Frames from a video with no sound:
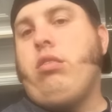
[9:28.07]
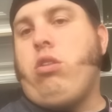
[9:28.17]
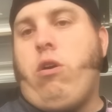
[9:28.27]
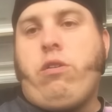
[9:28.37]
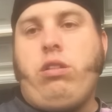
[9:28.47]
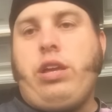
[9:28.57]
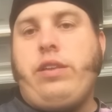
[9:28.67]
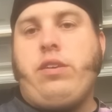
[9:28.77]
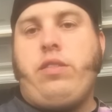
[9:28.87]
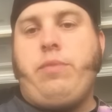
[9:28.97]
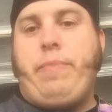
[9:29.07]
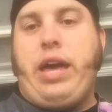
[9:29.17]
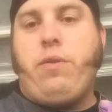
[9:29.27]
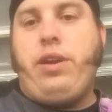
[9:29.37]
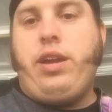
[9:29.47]
longer leads on the
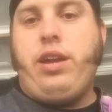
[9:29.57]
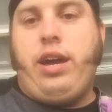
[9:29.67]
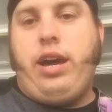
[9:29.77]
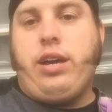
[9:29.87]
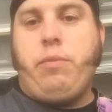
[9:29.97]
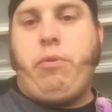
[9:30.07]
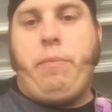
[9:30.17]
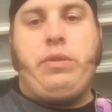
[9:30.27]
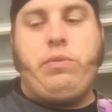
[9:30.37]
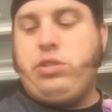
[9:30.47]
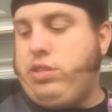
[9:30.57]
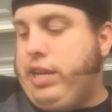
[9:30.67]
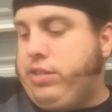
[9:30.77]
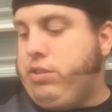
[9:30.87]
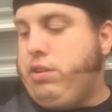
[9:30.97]
battery uh, compartments, which is
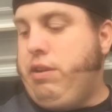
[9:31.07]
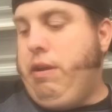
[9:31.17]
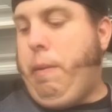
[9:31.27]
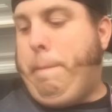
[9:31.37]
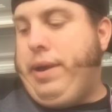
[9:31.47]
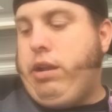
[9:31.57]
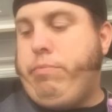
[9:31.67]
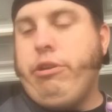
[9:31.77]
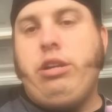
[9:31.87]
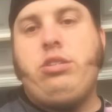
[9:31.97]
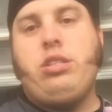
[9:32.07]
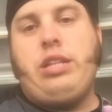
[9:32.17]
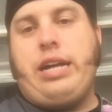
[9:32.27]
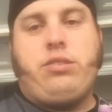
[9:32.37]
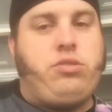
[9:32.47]
nicer, better bridge,
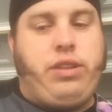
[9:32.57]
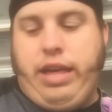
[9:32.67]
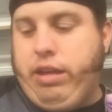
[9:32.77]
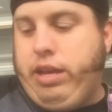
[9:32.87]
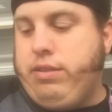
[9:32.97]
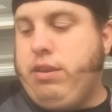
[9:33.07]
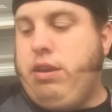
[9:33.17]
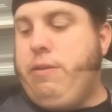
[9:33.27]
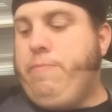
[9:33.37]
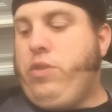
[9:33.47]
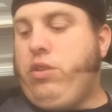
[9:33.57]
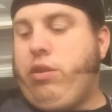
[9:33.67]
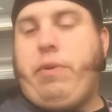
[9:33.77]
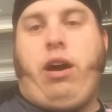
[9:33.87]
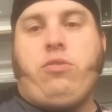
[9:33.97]
lots of tonalities.
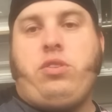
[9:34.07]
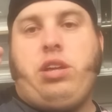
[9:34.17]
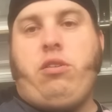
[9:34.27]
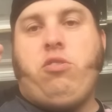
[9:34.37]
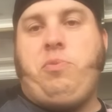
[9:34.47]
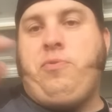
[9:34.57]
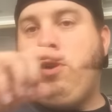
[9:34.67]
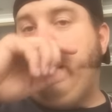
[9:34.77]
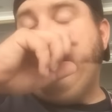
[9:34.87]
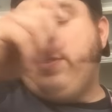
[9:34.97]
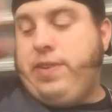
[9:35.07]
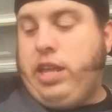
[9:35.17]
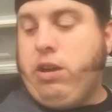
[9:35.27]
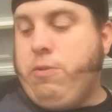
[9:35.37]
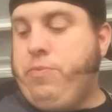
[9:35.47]
Something I also did notice before I end this
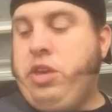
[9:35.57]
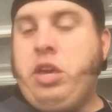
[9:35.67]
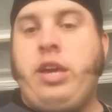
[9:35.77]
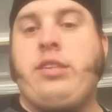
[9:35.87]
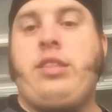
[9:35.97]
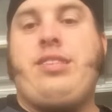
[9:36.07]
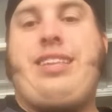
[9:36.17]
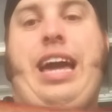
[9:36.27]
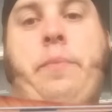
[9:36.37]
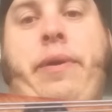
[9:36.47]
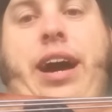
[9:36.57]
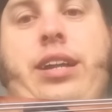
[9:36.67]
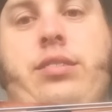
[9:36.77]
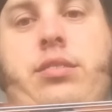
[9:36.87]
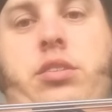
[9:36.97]
video is in the stack
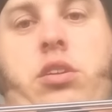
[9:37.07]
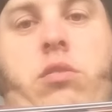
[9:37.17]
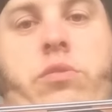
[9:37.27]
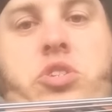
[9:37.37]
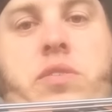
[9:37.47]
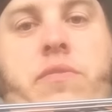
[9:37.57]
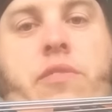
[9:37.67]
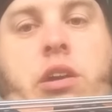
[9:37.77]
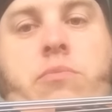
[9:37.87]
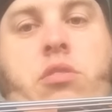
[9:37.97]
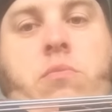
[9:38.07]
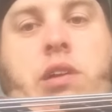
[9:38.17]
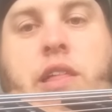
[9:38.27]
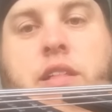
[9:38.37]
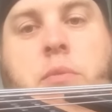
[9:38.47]
pots, you know, which you have the volume tone
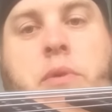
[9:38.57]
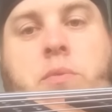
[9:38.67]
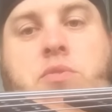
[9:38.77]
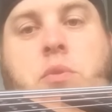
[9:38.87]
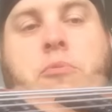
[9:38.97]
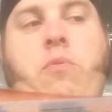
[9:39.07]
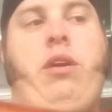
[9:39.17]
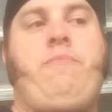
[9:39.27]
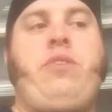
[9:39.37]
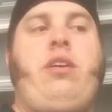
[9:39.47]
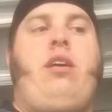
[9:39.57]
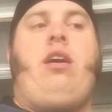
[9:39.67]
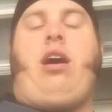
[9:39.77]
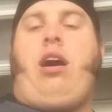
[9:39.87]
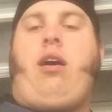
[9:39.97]
one and then the mid with sweeper one.
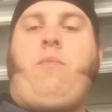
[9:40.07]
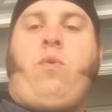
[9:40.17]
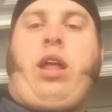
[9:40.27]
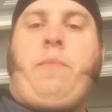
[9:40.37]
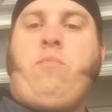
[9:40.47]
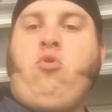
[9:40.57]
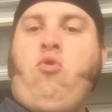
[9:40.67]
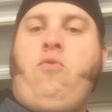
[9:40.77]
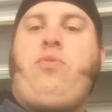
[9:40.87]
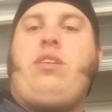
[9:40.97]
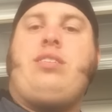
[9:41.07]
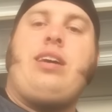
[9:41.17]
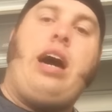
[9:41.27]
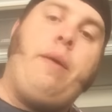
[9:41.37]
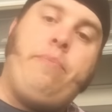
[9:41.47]
Um, when I move the
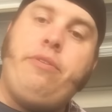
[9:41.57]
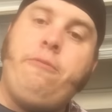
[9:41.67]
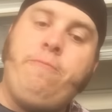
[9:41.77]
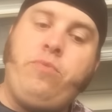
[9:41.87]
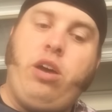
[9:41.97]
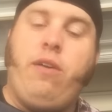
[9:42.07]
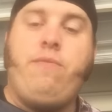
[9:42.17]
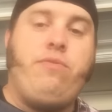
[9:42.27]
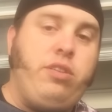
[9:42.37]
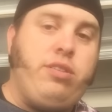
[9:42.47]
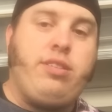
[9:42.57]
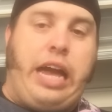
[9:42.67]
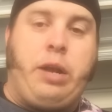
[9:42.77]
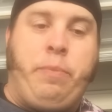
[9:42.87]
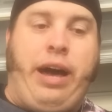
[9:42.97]
top of the
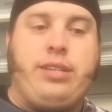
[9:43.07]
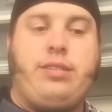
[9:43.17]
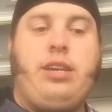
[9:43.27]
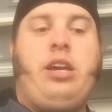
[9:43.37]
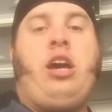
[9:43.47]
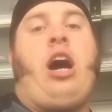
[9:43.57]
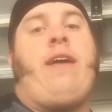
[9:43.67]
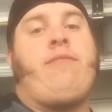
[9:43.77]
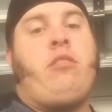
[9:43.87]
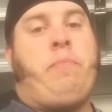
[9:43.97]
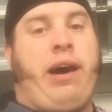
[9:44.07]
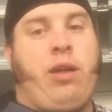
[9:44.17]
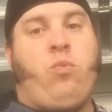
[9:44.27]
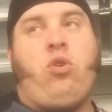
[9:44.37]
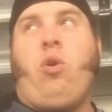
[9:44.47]
stack pots, often the
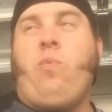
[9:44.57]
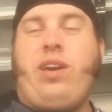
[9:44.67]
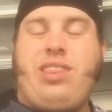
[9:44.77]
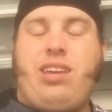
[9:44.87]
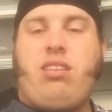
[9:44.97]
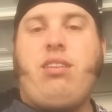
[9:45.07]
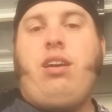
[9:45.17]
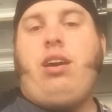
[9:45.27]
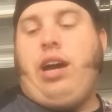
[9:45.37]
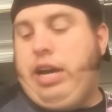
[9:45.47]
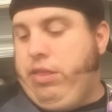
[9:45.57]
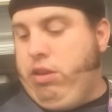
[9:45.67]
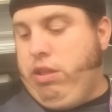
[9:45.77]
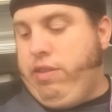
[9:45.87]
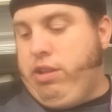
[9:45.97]
bottom will go with it. Uh,
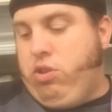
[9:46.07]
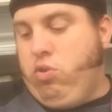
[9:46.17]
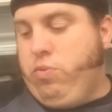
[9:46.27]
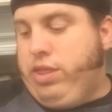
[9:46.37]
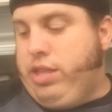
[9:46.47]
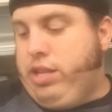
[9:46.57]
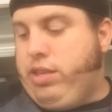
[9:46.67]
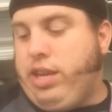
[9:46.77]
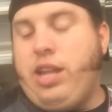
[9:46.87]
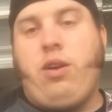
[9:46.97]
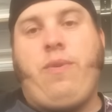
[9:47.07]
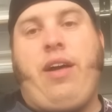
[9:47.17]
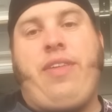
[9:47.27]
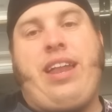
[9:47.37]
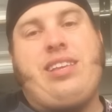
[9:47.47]
the only thing to do with to get
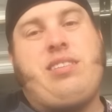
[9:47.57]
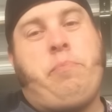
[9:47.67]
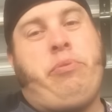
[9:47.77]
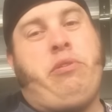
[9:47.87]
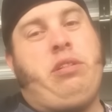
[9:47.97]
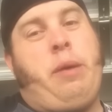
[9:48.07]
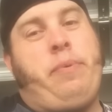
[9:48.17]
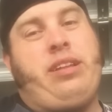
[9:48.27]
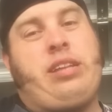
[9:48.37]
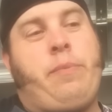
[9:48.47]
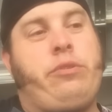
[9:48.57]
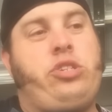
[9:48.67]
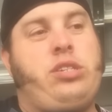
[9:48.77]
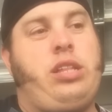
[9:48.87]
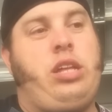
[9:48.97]
around that is to pull up at the top
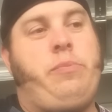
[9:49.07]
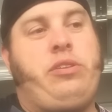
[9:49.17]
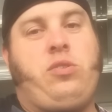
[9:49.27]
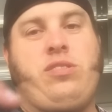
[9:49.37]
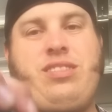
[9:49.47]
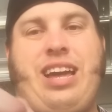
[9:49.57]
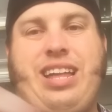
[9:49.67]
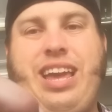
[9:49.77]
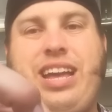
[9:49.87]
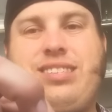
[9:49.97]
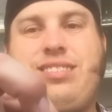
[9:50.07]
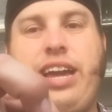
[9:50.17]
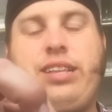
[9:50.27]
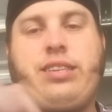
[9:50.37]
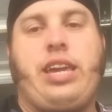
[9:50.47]
just a little bit so it's not as
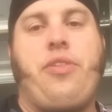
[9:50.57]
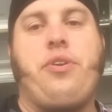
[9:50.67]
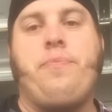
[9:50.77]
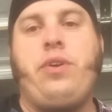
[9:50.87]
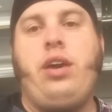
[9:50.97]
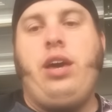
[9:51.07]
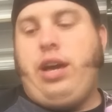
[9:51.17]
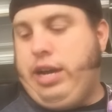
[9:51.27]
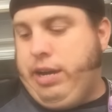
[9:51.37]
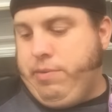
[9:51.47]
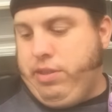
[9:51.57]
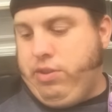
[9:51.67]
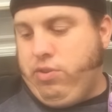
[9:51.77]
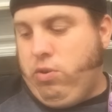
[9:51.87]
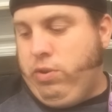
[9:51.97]
tight together because uh, um,
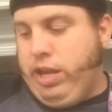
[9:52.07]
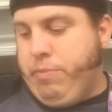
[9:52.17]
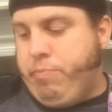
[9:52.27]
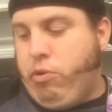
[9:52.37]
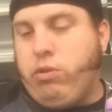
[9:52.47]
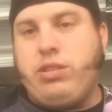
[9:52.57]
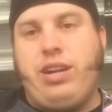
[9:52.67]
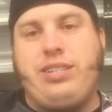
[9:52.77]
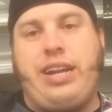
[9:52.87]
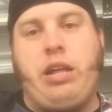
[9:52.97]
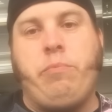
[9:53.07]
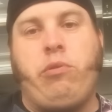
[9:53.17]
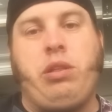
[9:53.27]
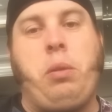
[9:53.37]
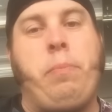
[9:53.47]
there's only a bolt, a tight
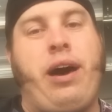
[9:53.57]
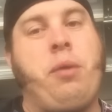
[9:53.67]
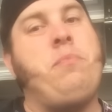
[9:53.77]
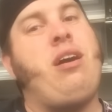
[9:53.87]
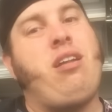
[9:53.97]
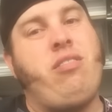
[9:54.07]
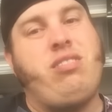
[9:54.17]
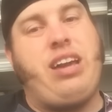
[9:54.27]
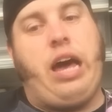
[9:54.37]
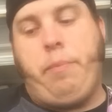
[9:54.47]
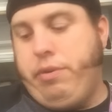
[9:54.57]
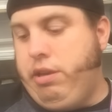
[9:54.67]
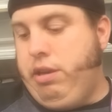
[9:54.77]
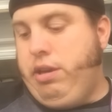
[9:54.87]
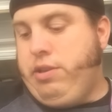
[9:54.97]
bolt on the bottom, not on the top.
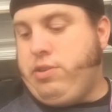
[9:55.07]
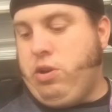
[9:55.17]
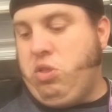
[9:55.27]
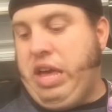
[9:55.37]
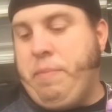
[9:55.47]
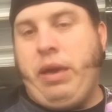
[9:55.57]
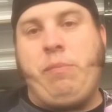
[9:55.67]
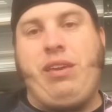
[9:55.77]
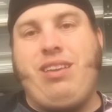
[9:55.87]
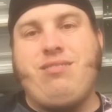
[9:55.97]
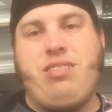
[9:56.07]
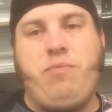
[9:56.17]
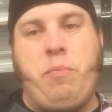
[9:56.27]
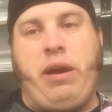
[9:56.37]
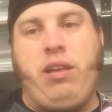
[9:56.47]
So that may be
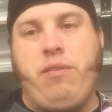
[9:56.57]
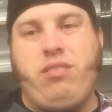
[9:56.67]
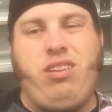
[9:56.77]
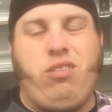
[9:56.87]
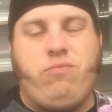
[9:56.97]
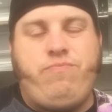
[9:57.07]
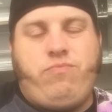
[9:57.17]
something that might have, you know,